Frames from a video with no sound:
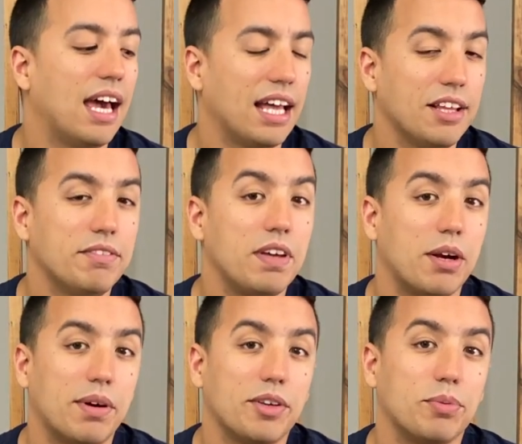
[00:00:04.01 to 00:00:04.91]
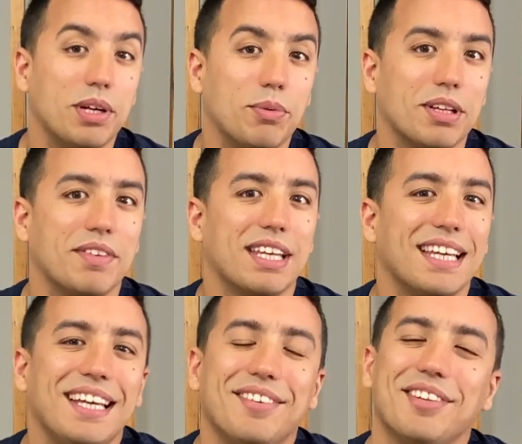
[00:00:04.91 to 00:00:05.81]
Aloe Vera is really one of the
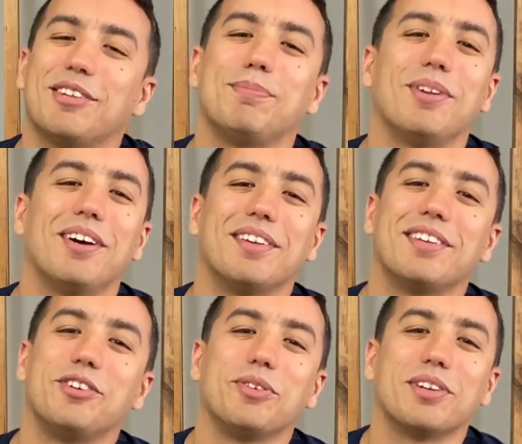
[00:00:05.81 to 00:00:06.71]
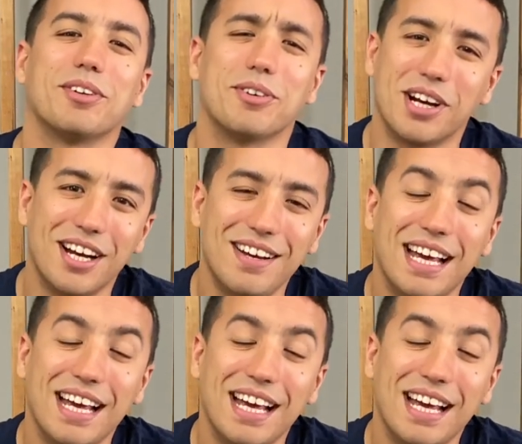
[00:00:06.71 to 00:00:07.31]
easiest plants that you can grow,